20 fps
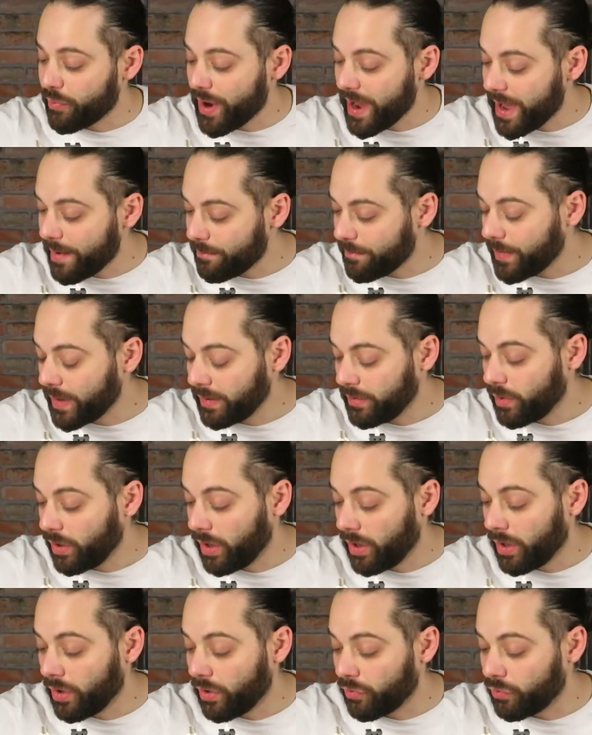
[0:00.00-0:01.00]
pram,
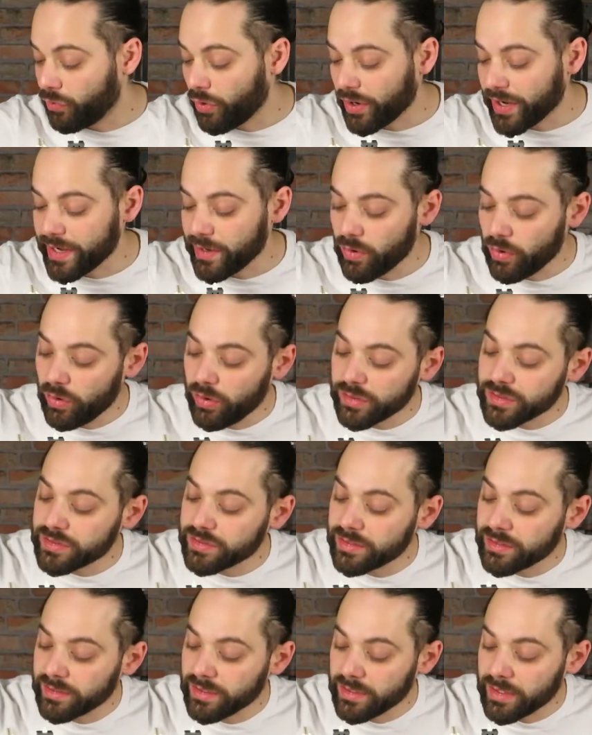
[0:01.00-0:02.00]
a rocking
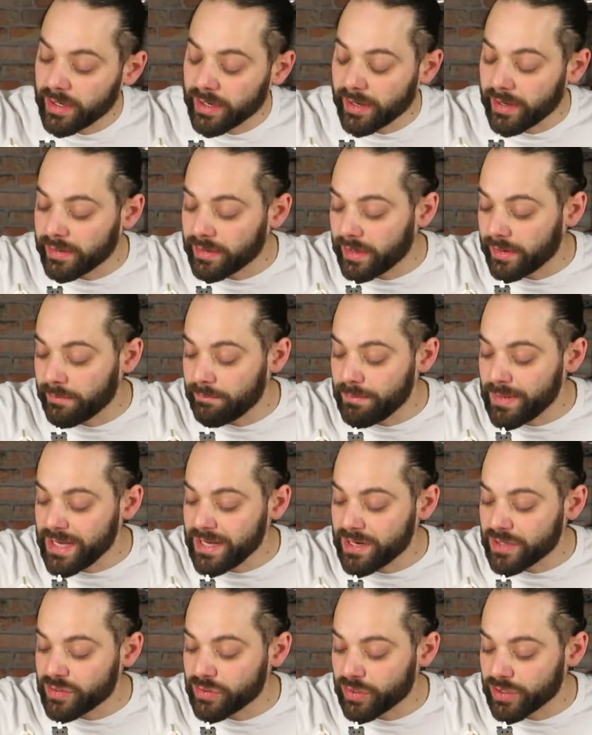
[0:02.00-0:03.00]
horse, a
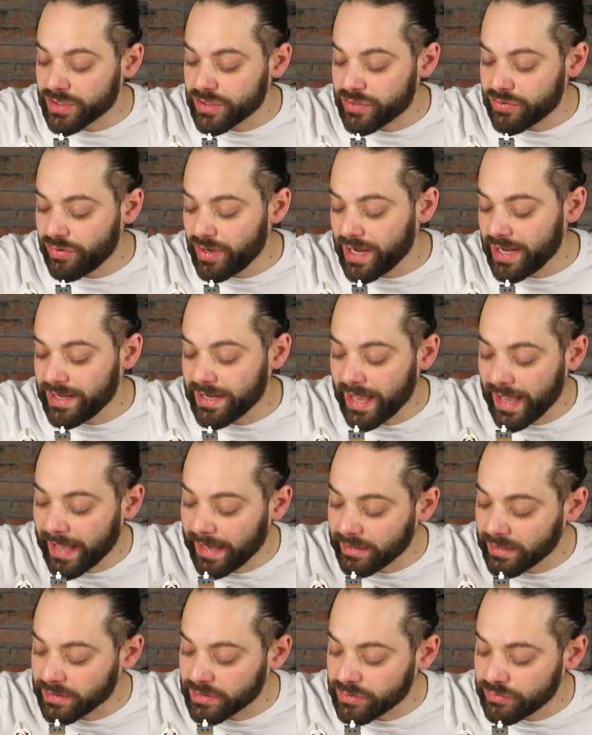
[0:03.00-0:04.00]
miniature train
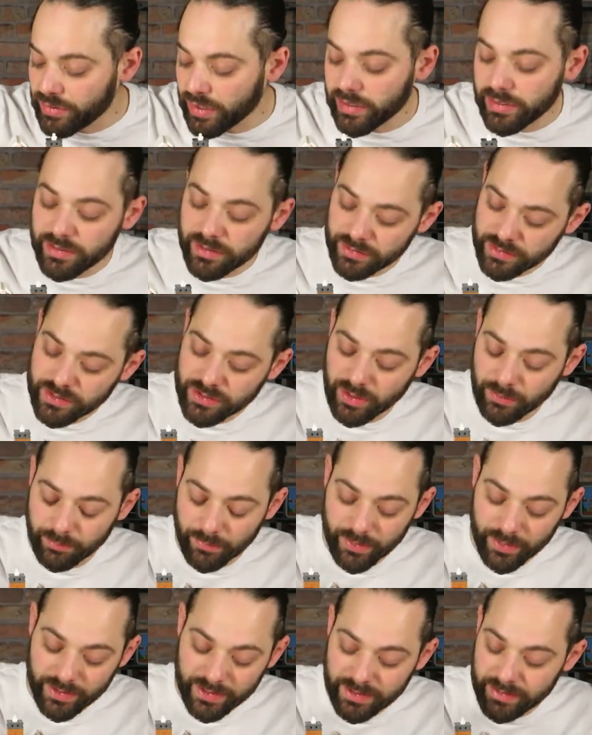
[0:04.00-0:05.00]
and a truck,
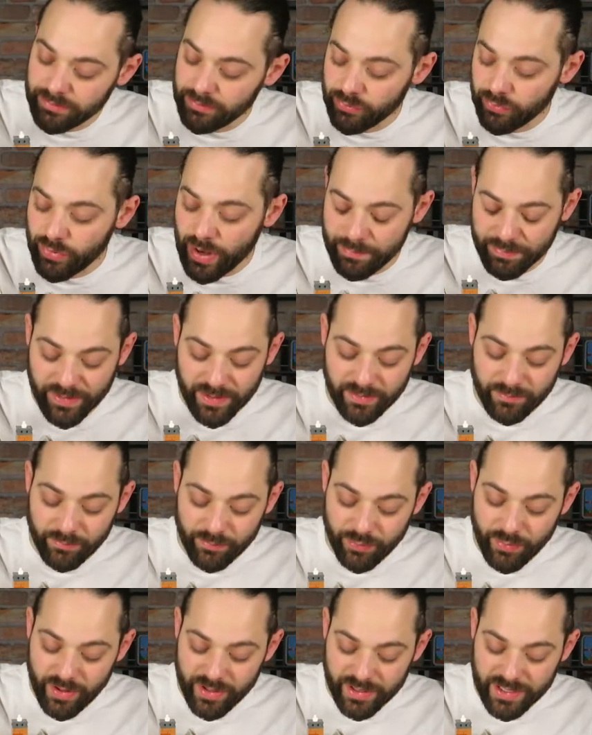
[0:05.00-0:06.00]
some wrapped
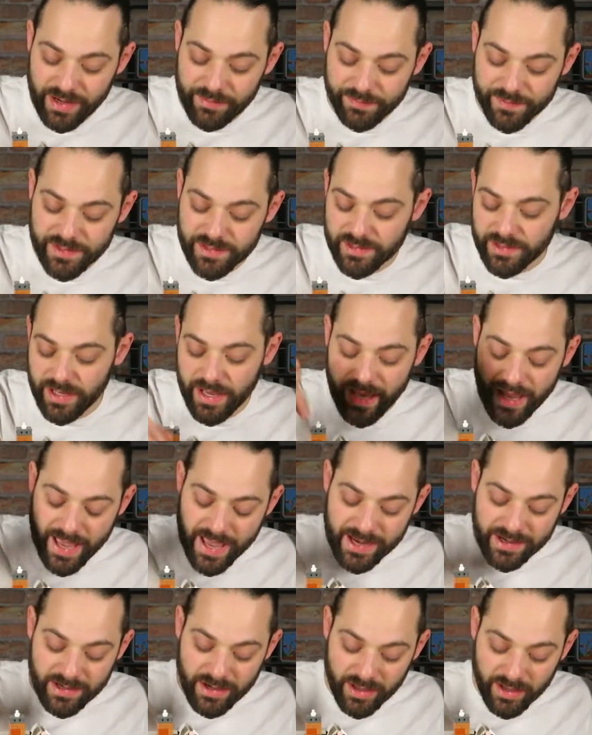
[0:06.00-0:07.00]
gifts,
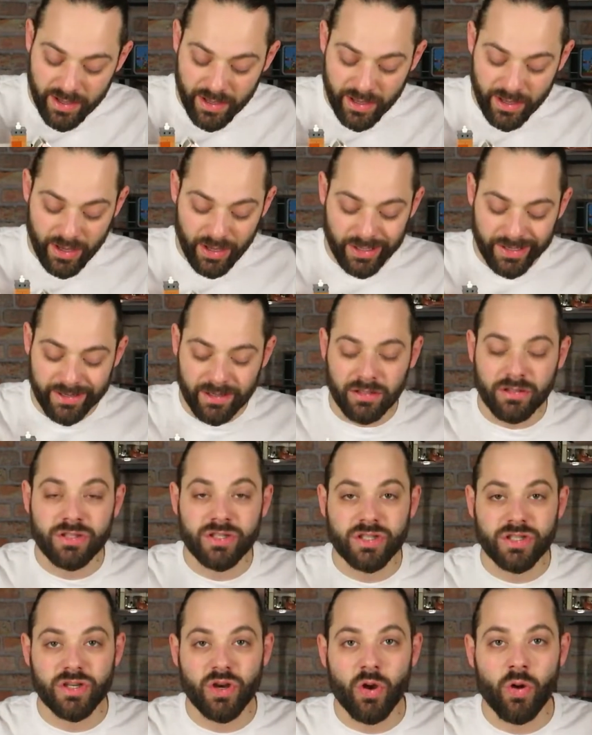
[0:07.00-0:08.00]
and a little
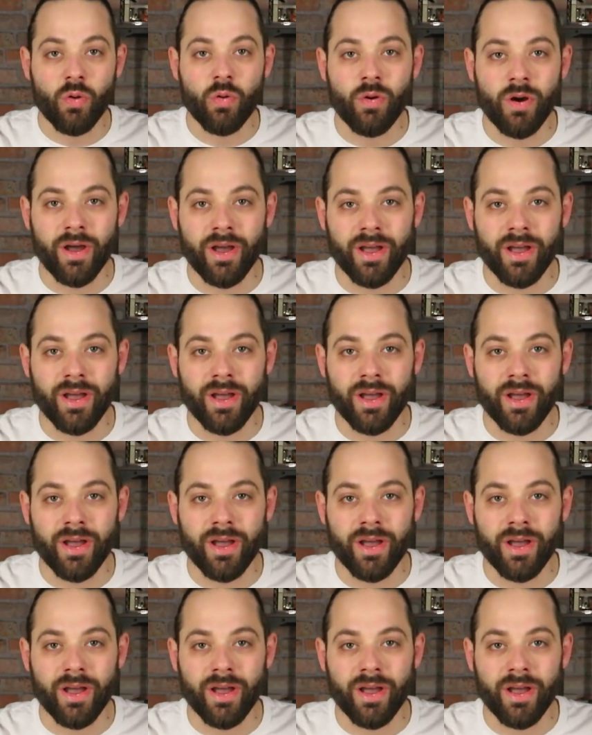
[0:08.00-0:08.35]
snow